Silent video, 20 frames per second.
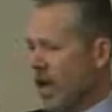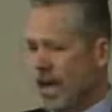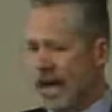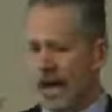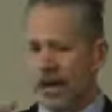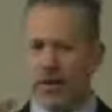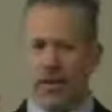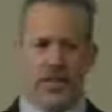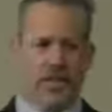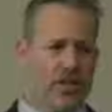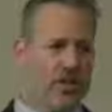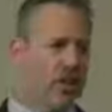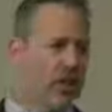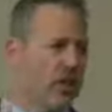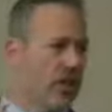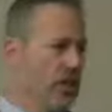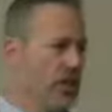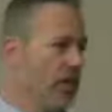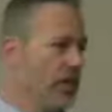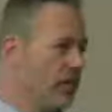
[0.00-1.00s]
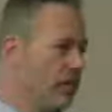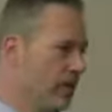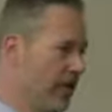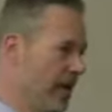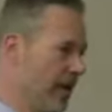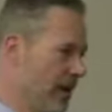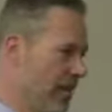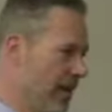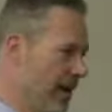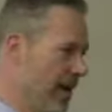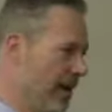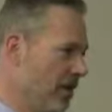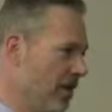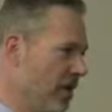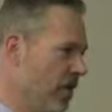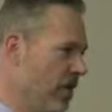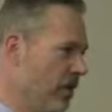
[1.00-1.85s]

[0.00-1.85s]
And now I'd to talk a little bit about